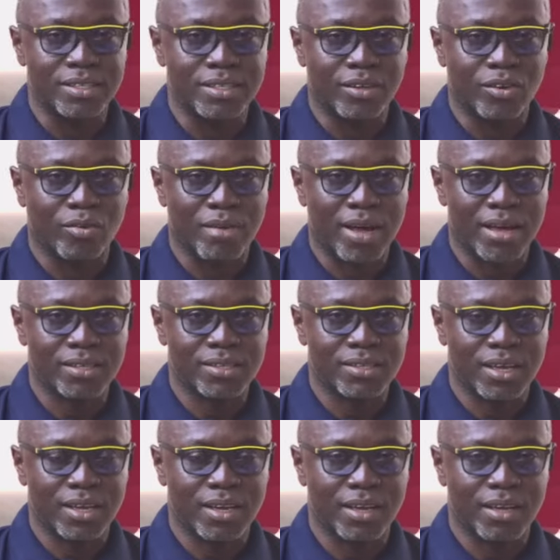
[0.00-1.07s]
in Intino, my
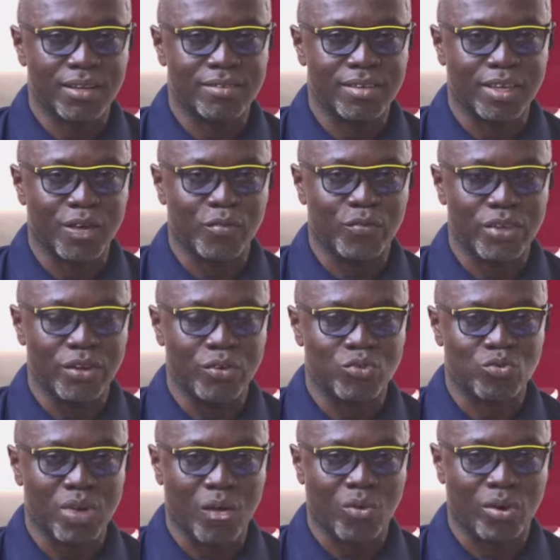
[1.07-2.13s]
extended Sika fee
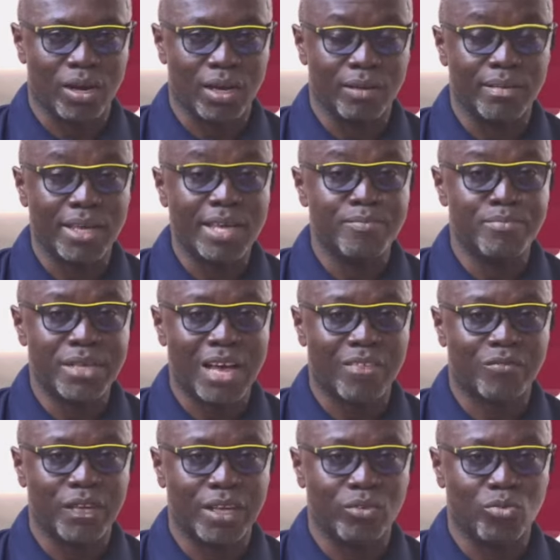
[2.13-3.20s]
and so according him, a beer
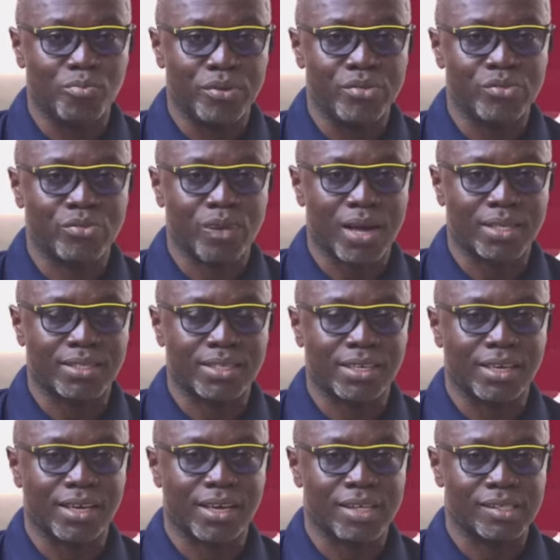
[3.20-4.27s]
fee will be in swap
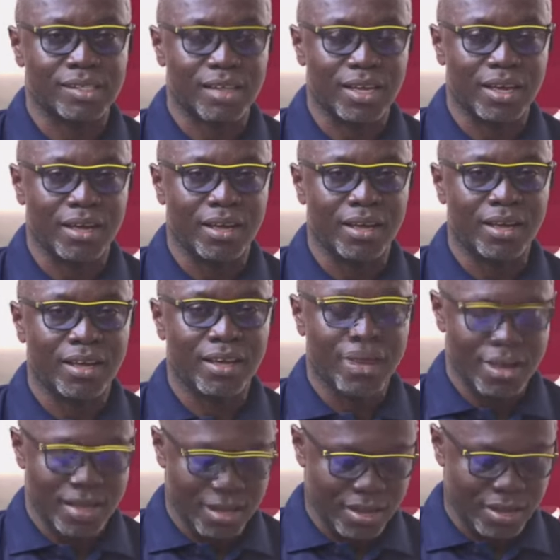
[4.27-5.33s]
tin, can say.
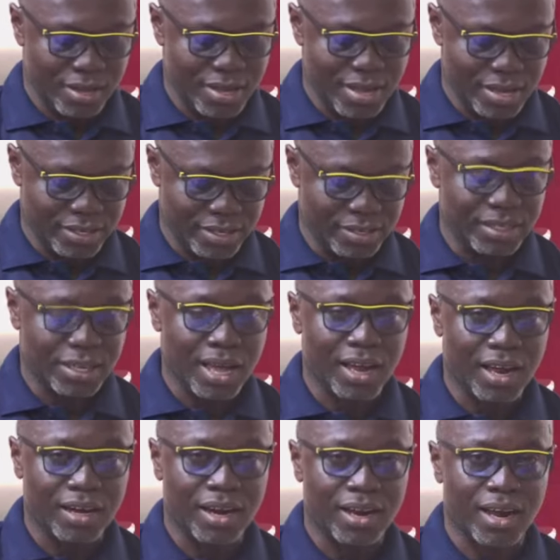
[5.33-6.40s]
Ye chesi
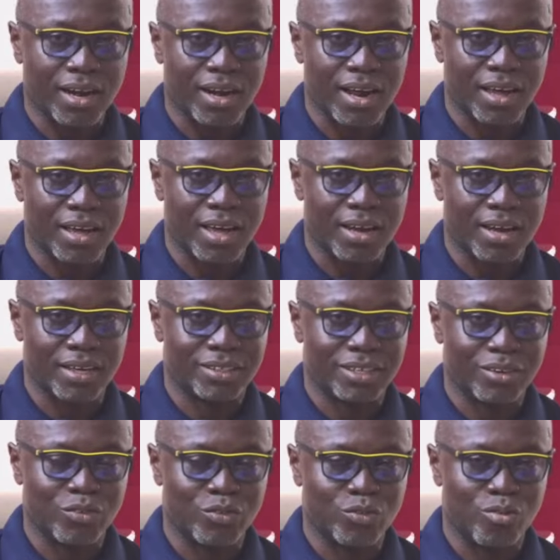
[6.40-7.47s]
kaka kaka kaka kaka
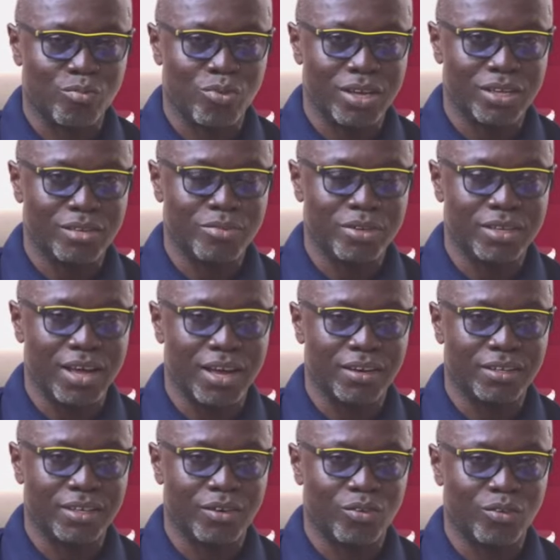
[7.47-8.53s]
national so mo edi bi
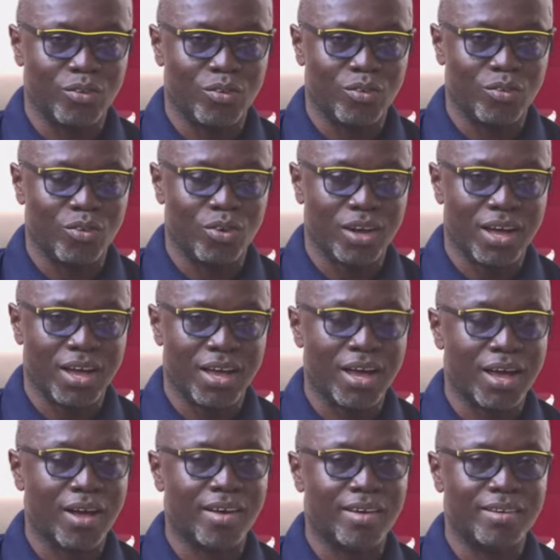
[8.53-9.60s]
dana de o kan
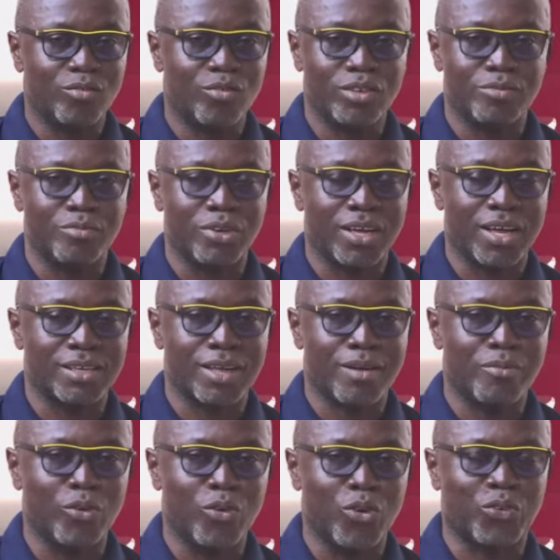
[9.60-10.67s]
ya no de mi
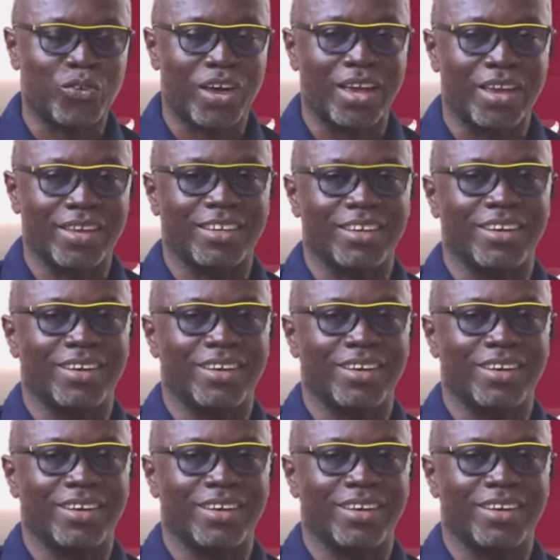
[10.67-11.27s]
kasa bi o ten